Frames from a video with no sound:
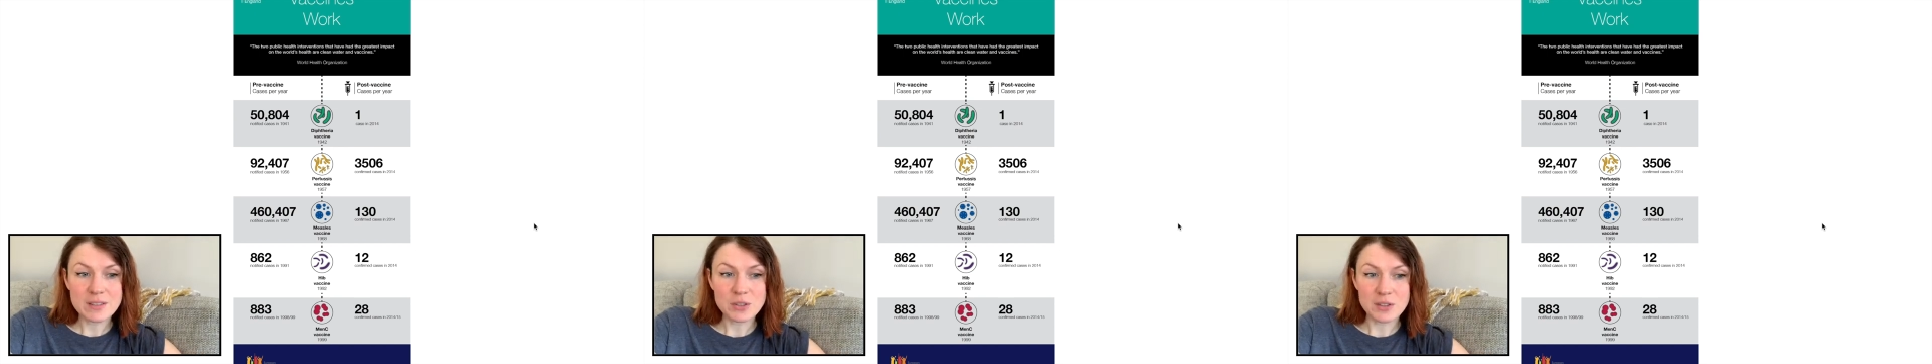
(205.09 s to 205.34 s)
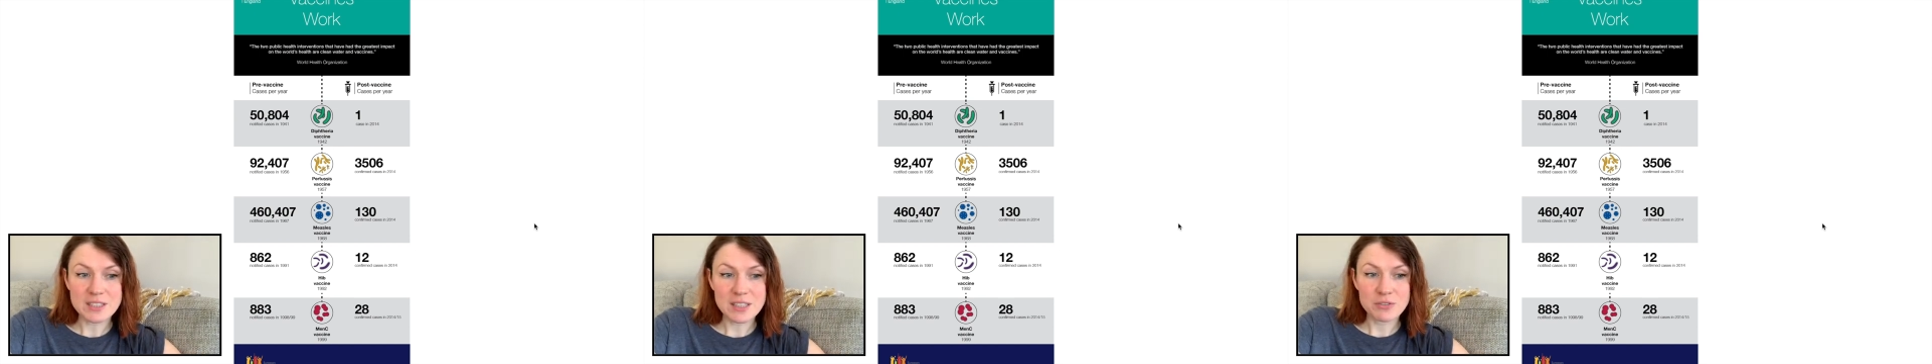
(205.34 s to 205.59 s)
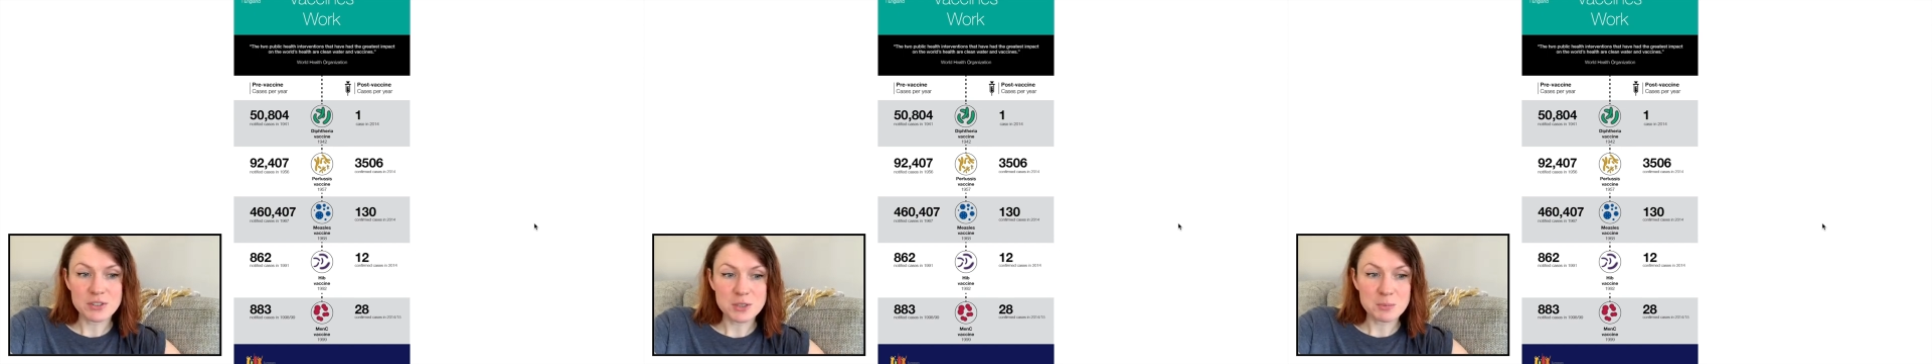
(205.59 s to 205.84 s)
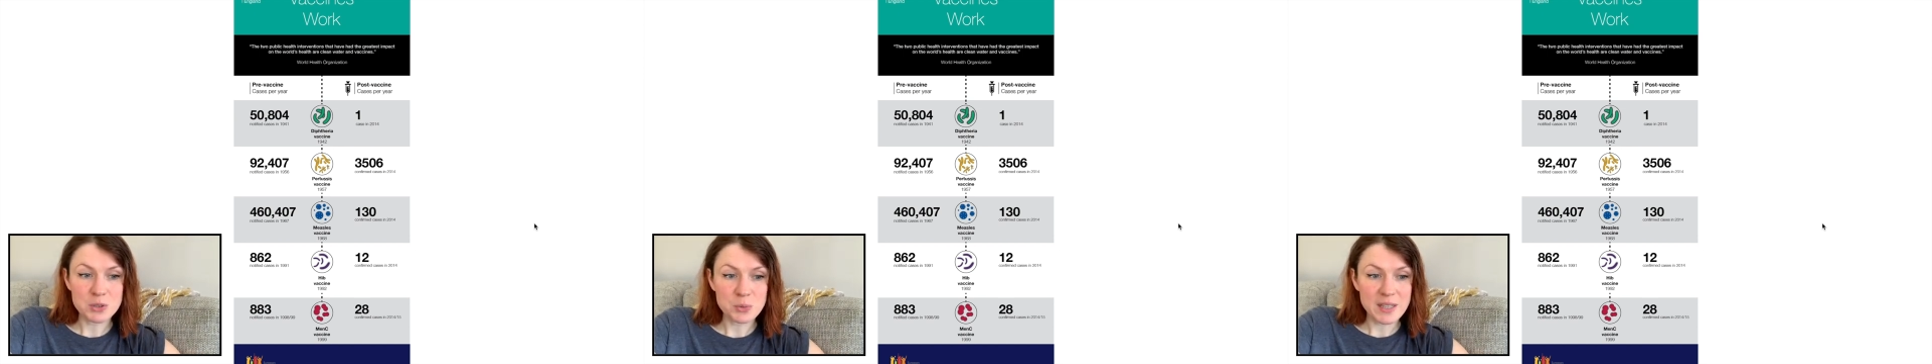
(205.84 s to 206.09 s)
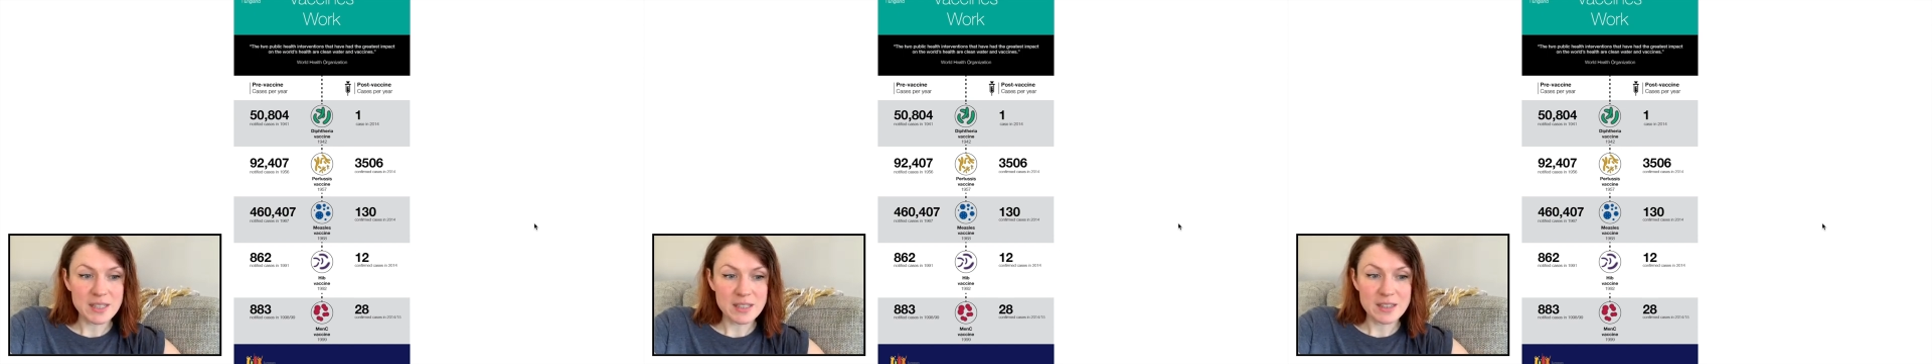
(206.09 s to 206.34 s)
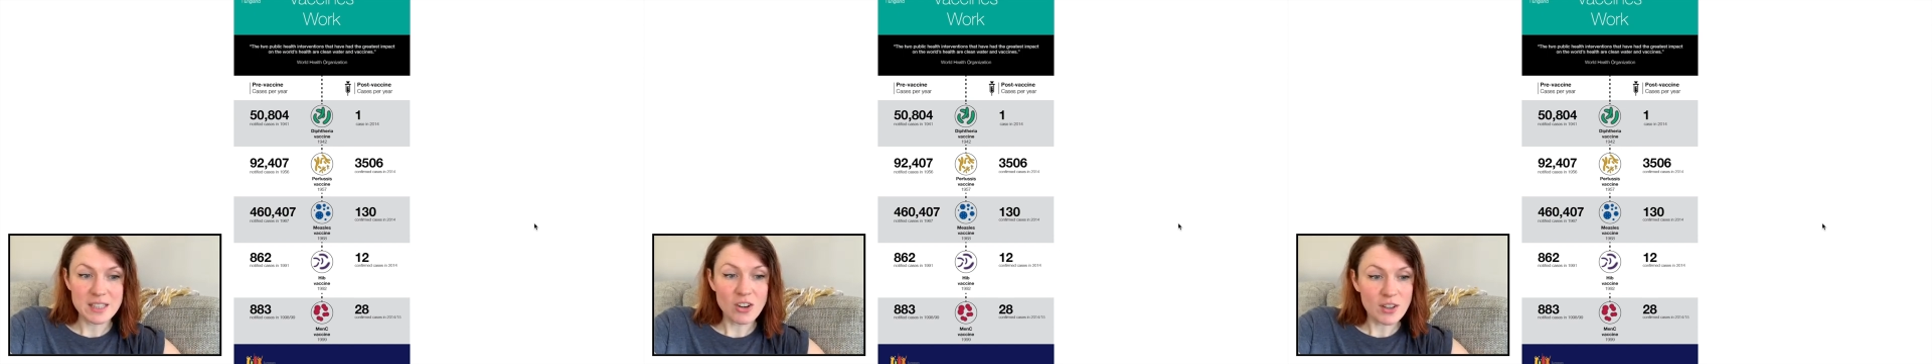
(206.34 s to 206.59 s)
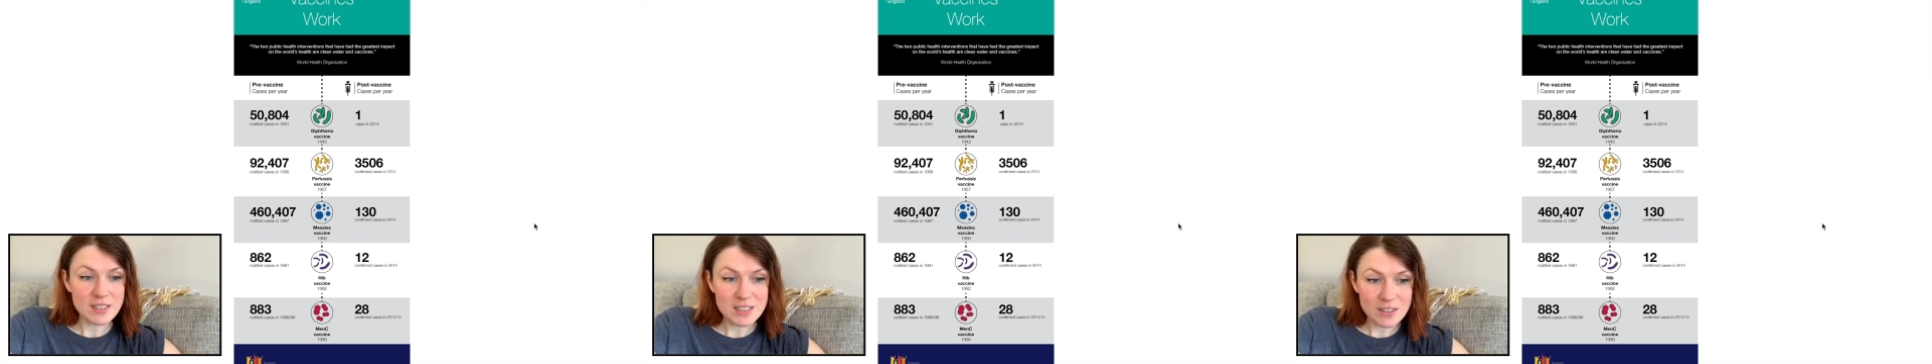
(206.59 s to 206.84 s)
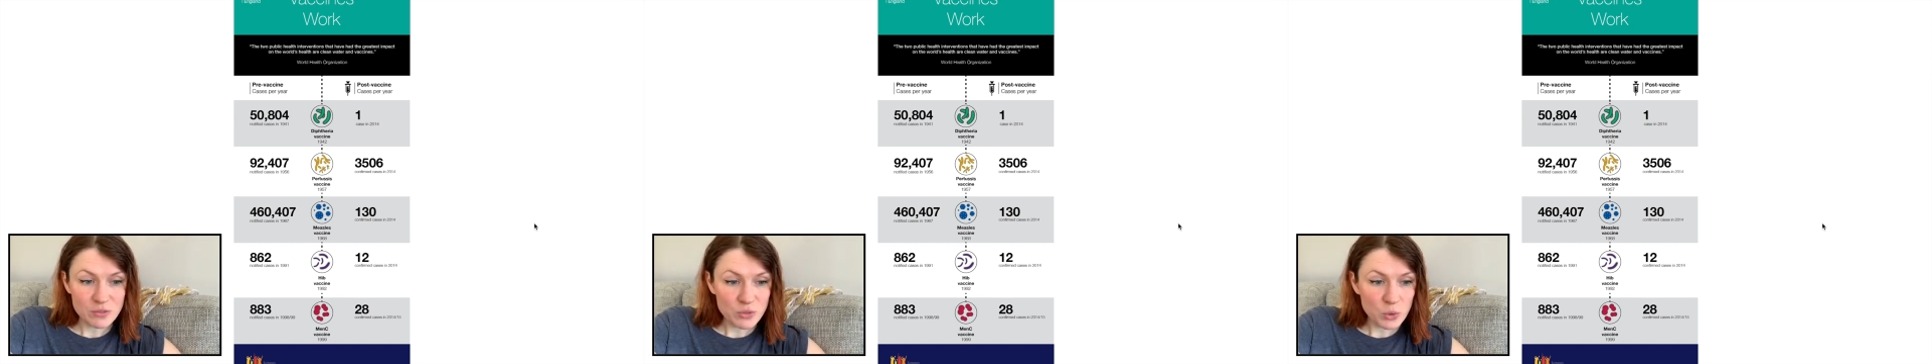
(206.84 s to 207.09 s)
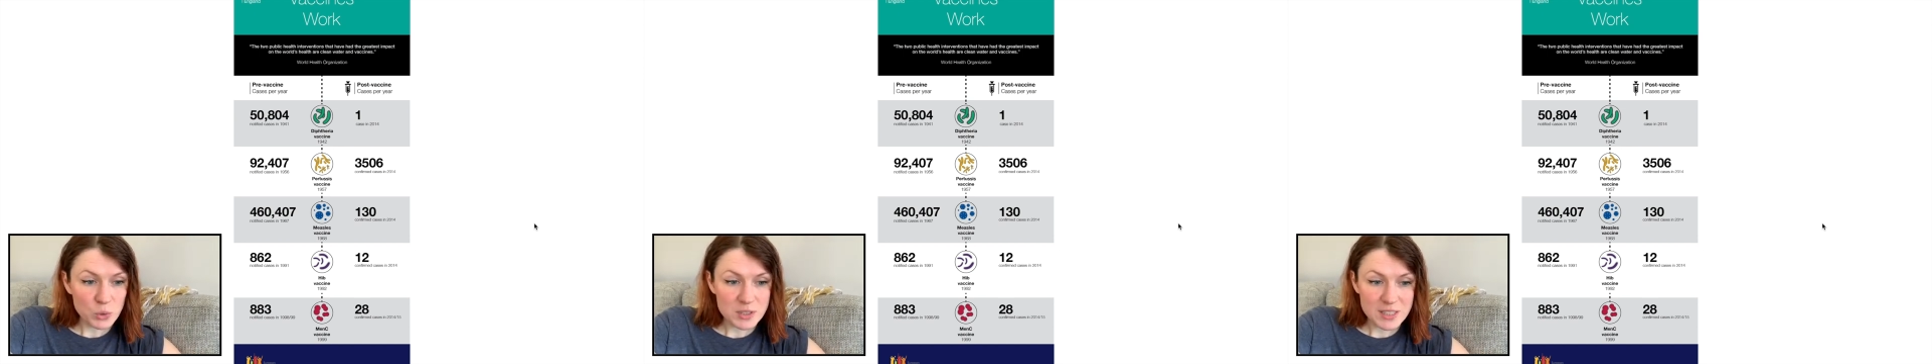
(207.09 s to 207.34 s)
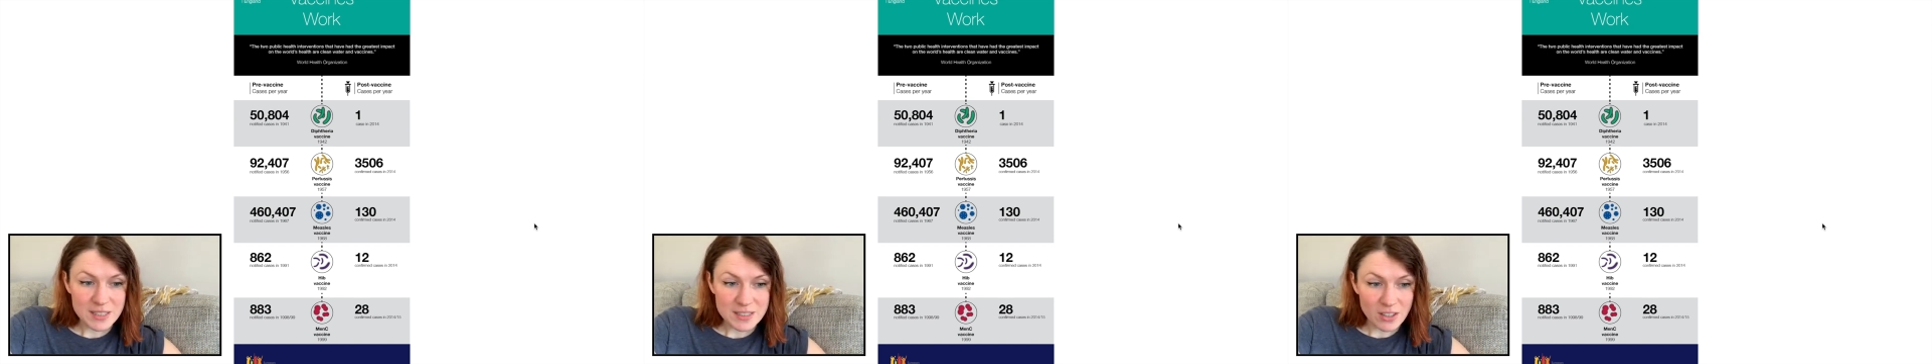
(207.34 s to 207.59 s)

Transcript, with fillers: So the difference between the nineteen forties,